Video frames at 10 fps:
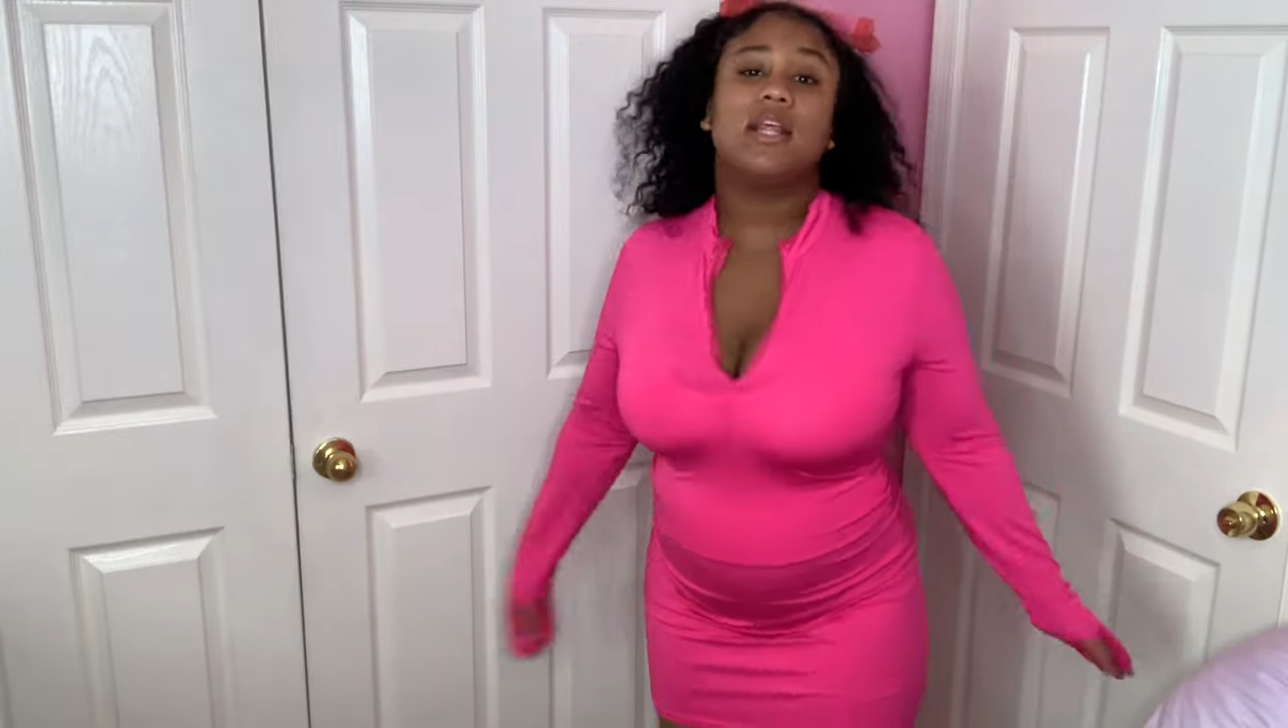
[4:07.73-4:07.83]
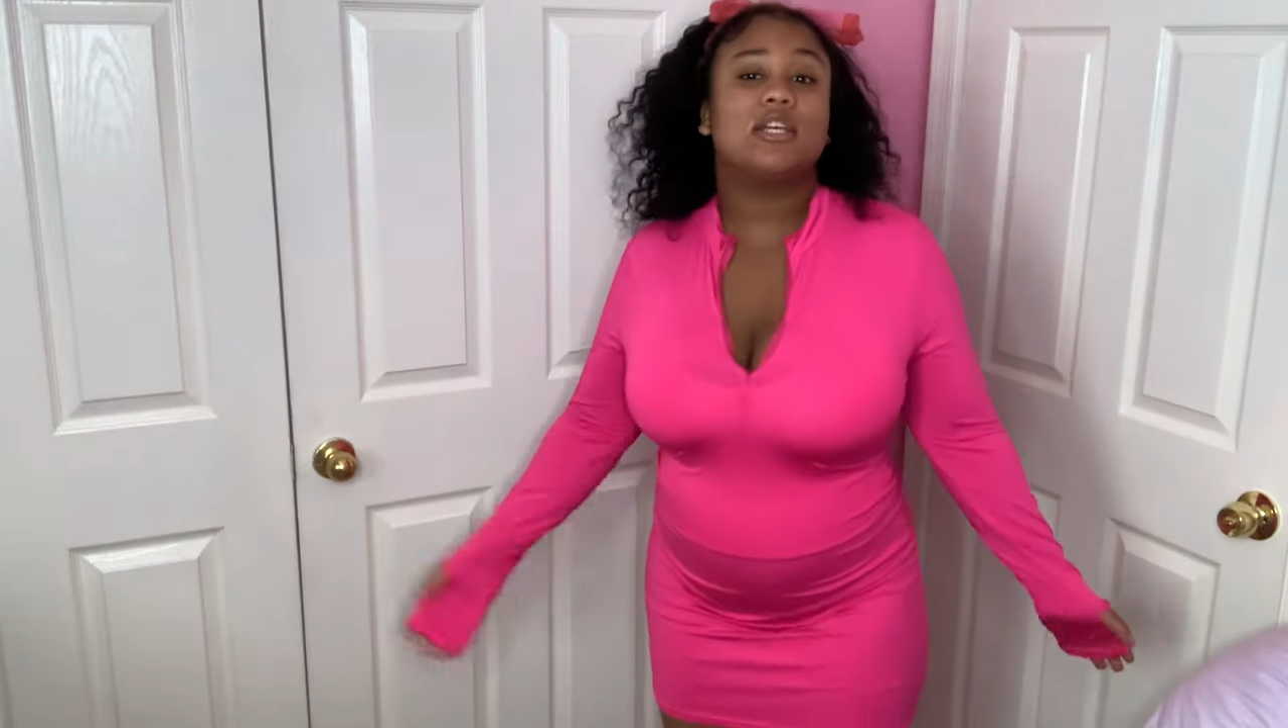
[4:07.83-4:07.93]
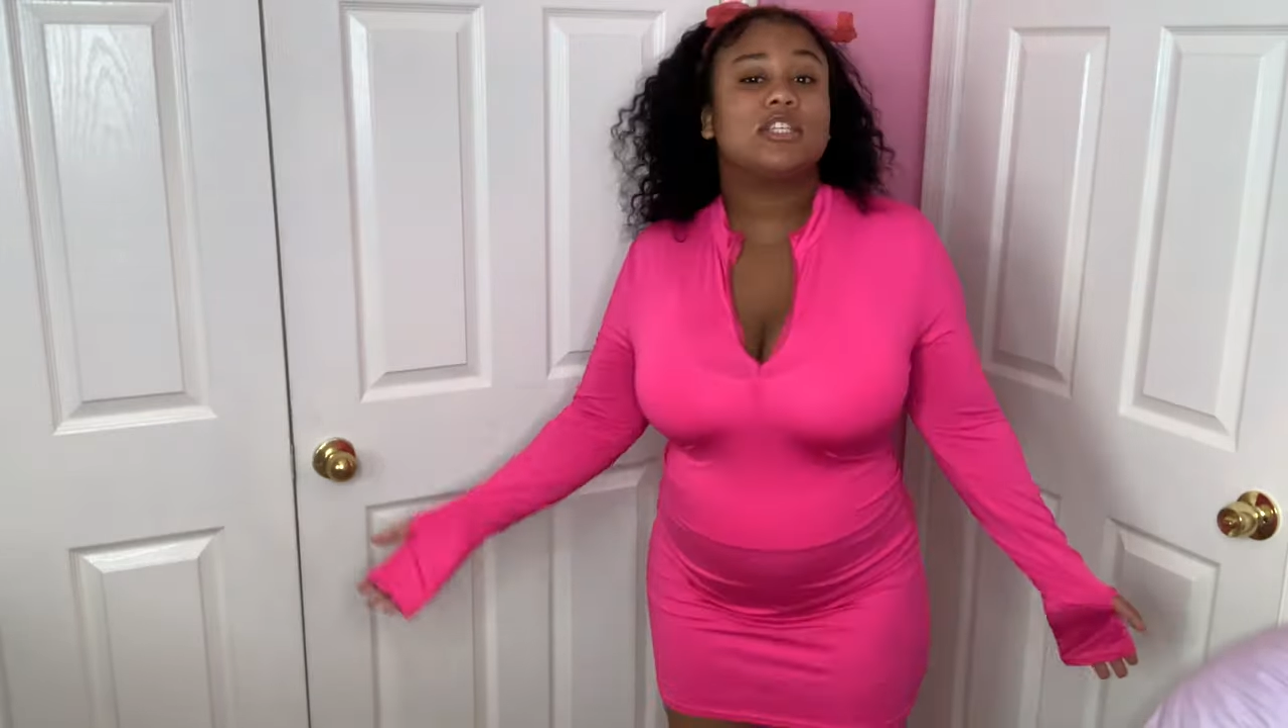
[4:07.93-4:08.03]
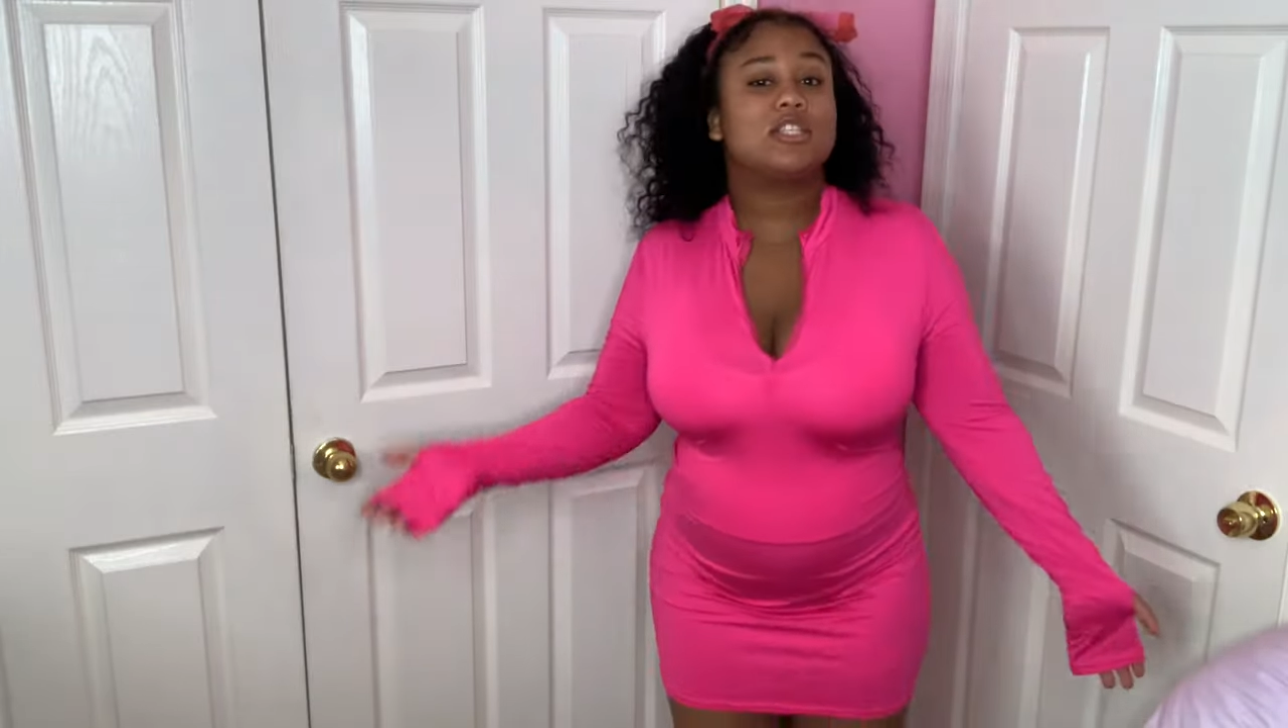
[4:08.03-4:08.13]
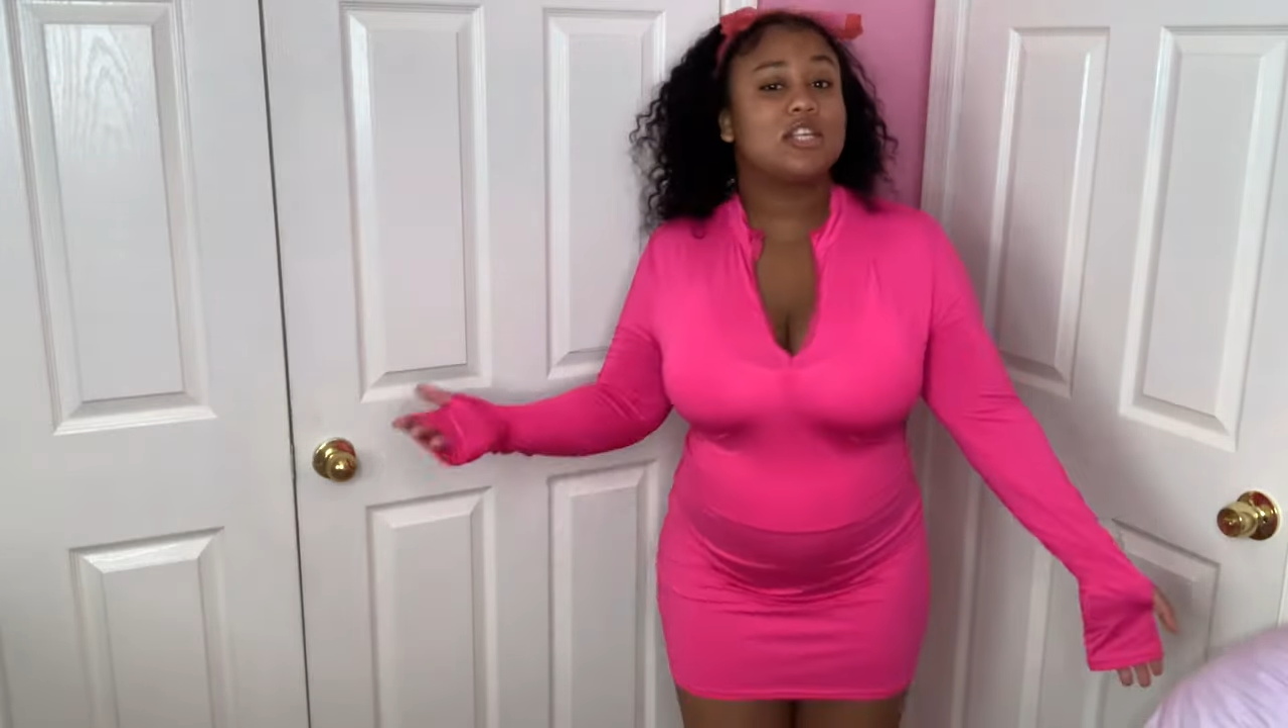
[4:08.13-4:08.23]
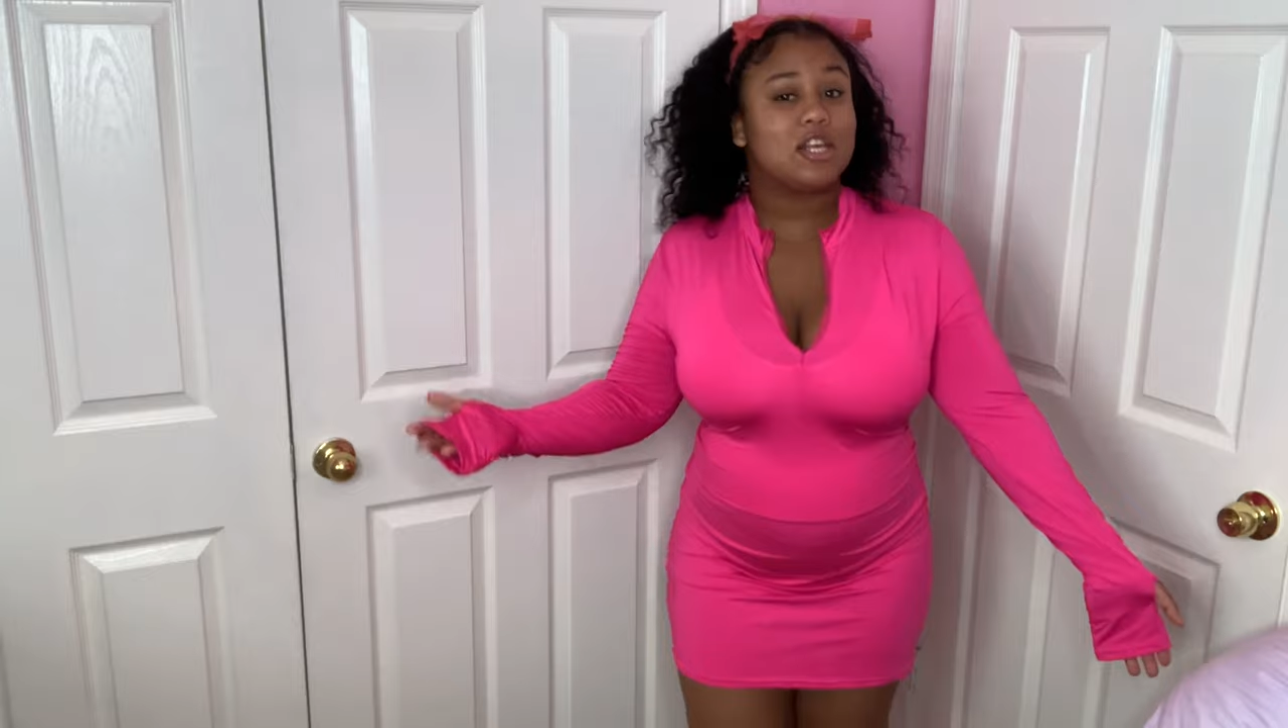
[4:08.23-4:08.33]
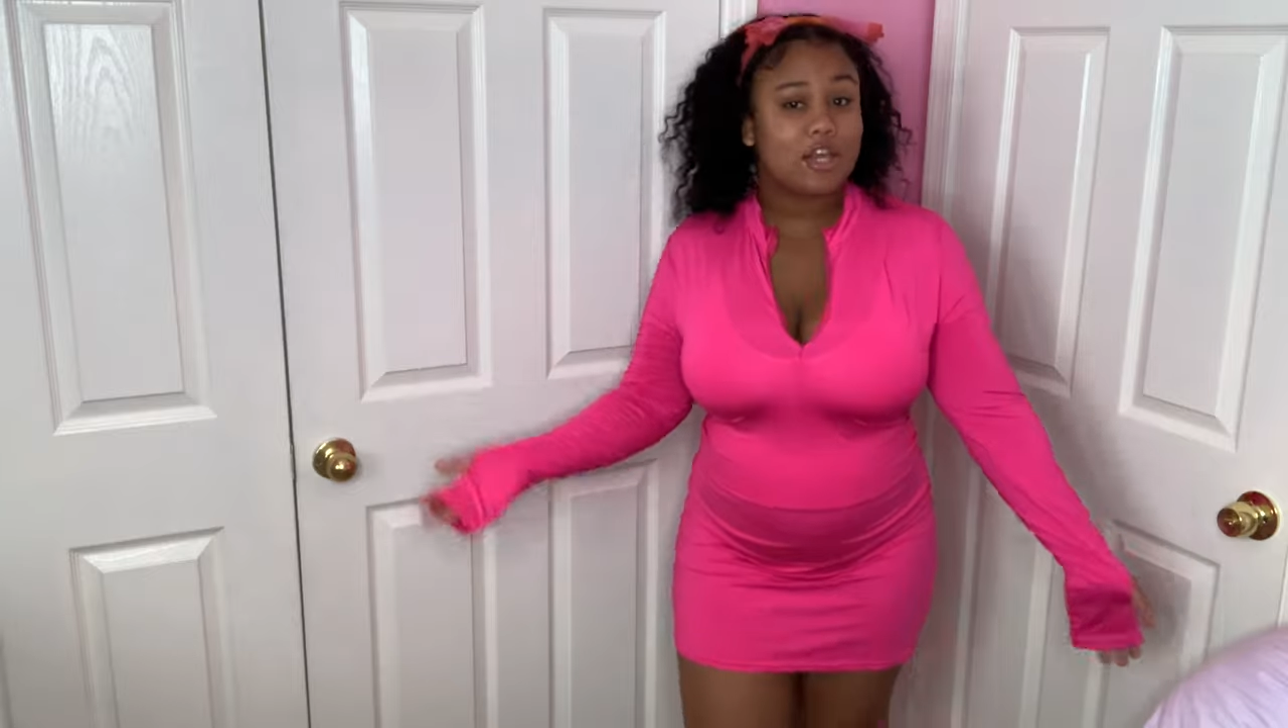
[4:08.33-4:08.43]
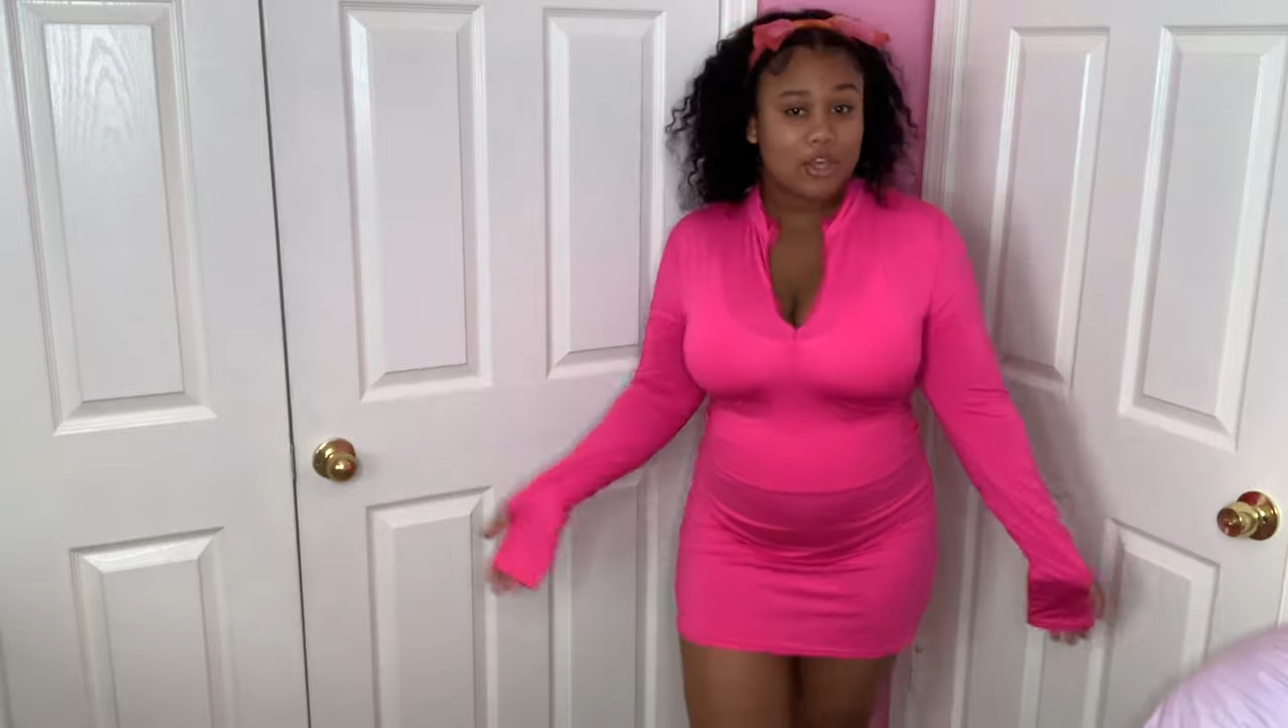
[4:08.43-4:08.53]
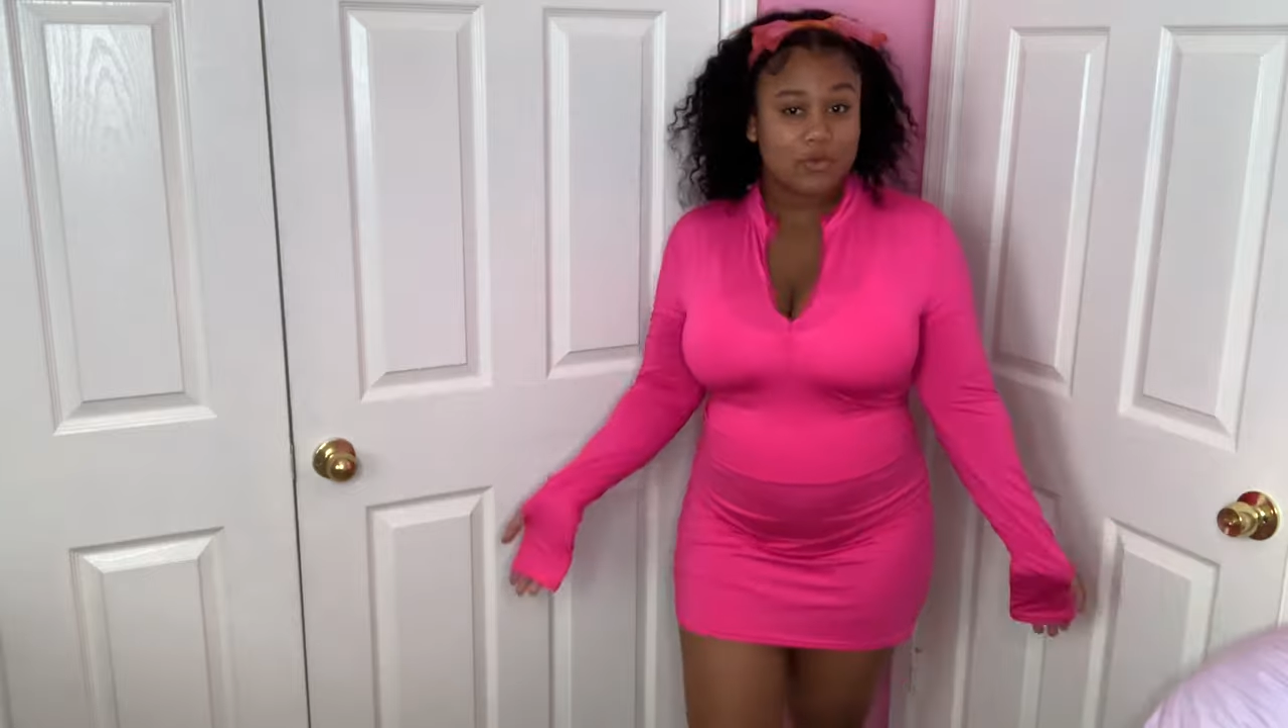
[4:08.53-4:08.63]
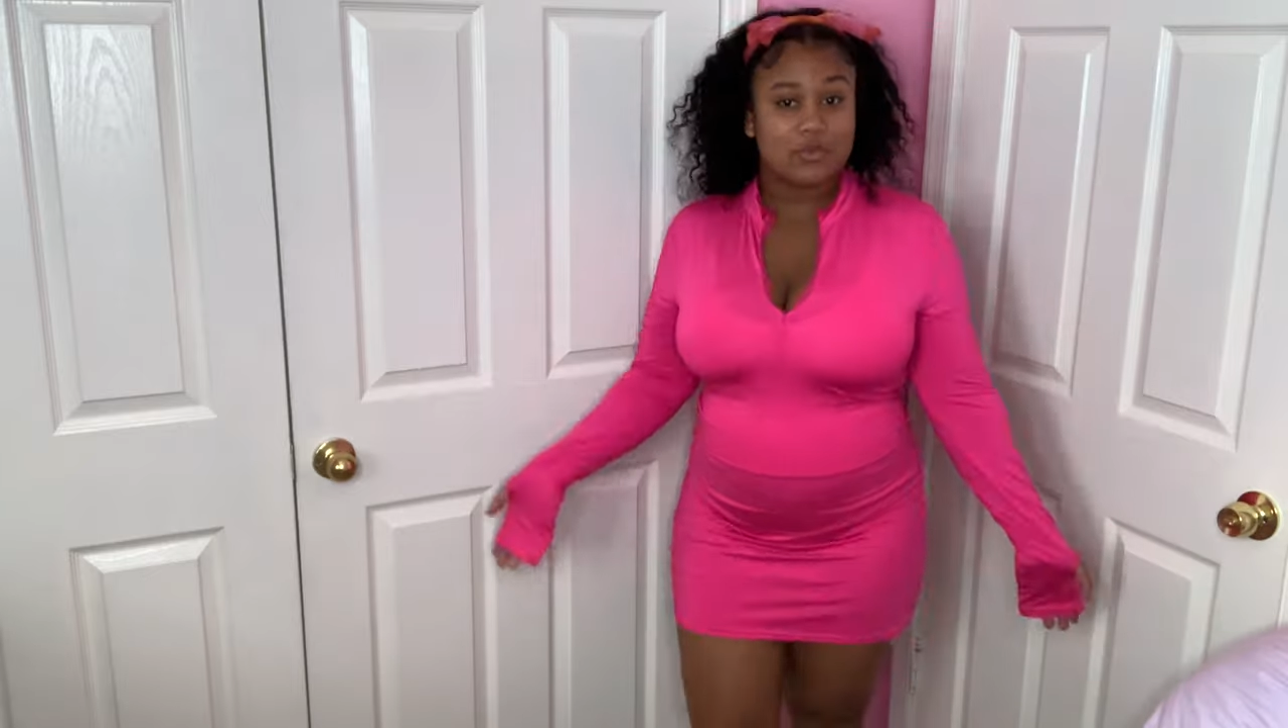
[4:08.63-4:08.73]
looks
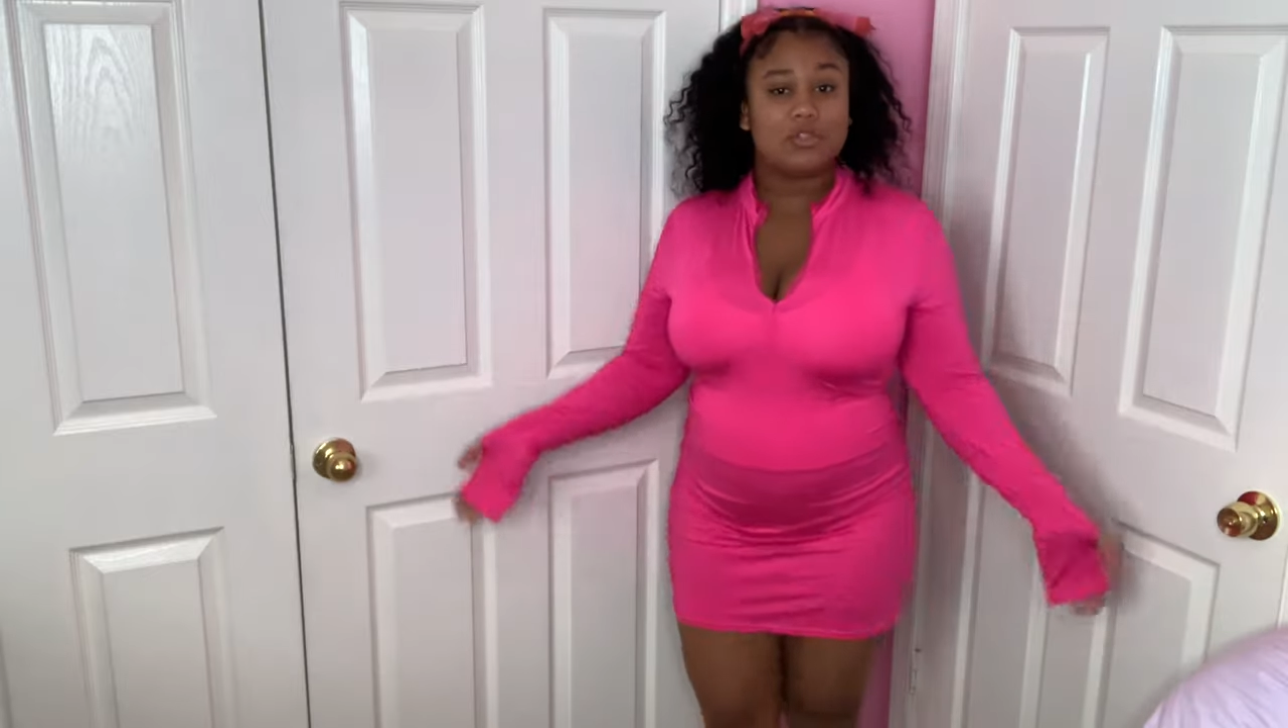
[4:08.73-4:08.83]
cute.